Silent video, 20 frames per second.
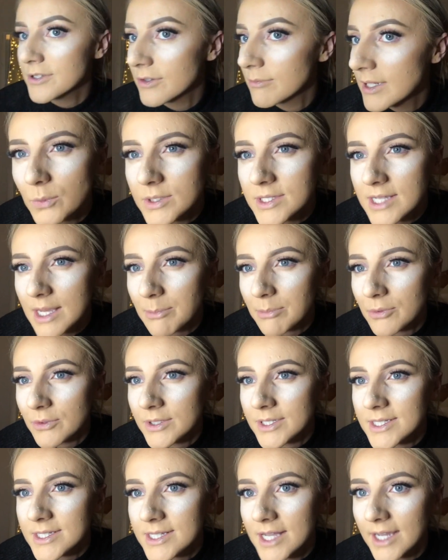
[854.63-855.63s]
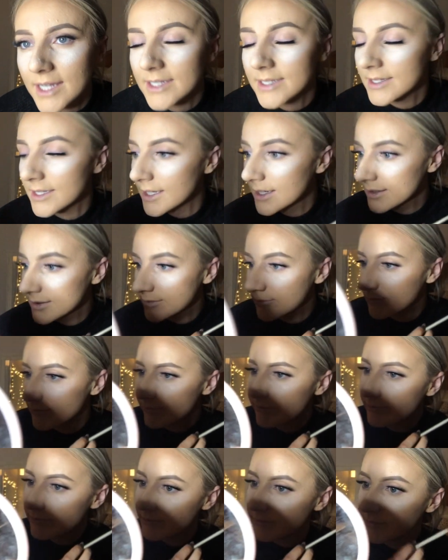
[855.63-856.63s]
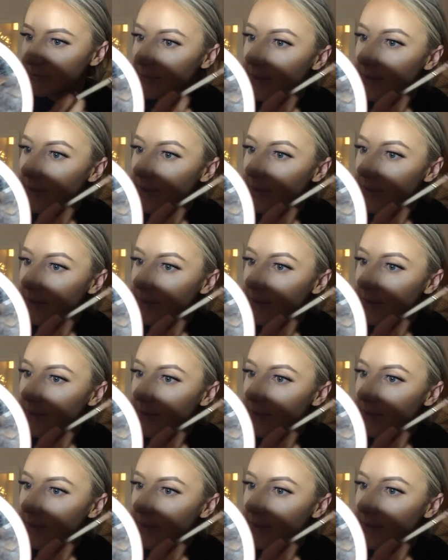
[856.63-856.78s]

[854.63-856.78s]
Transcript: What's that point saying then?